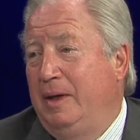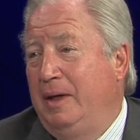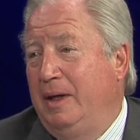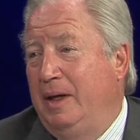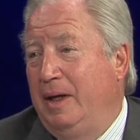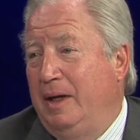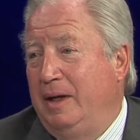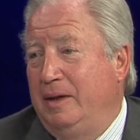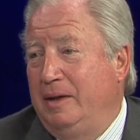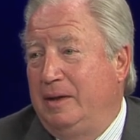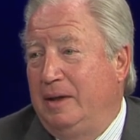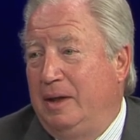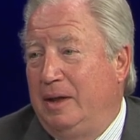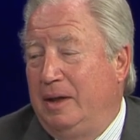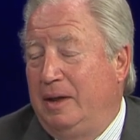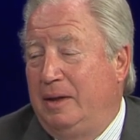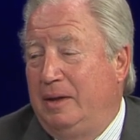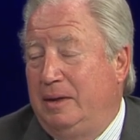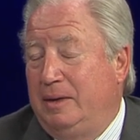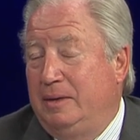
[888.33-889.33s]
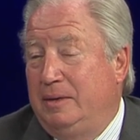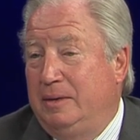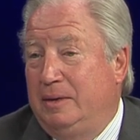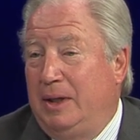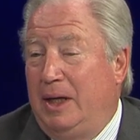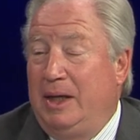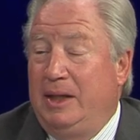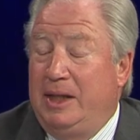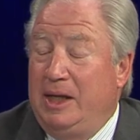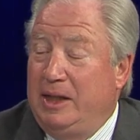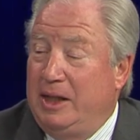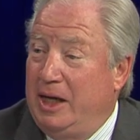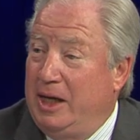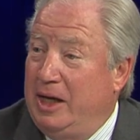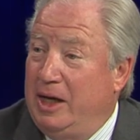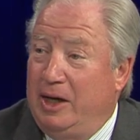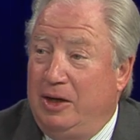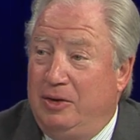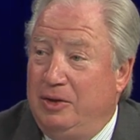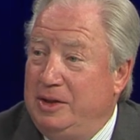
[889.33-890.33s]
and uh, well, I think they
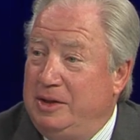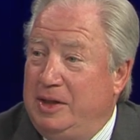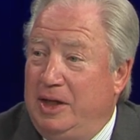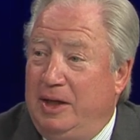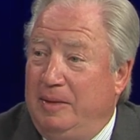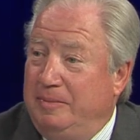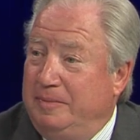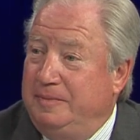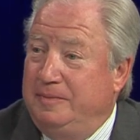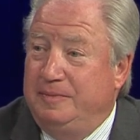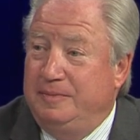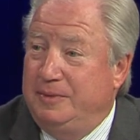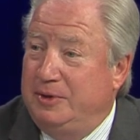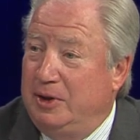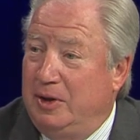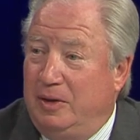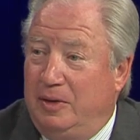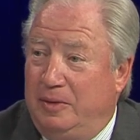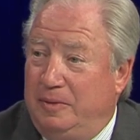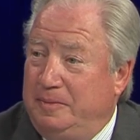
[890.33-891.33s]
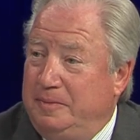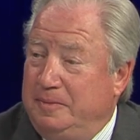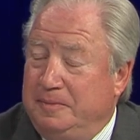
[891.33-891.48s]
got a good team. They so. and